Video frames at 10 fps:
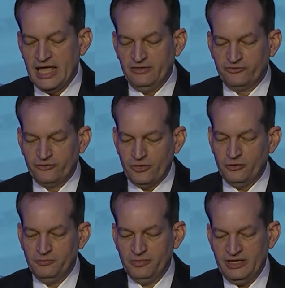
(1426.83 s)
And
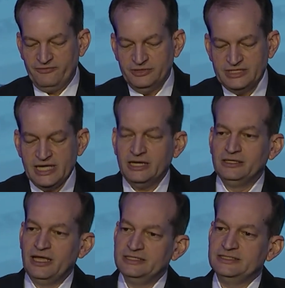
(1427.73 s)
so if you take on
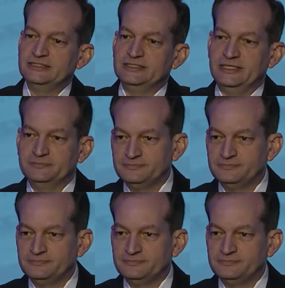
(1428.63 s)
licensing,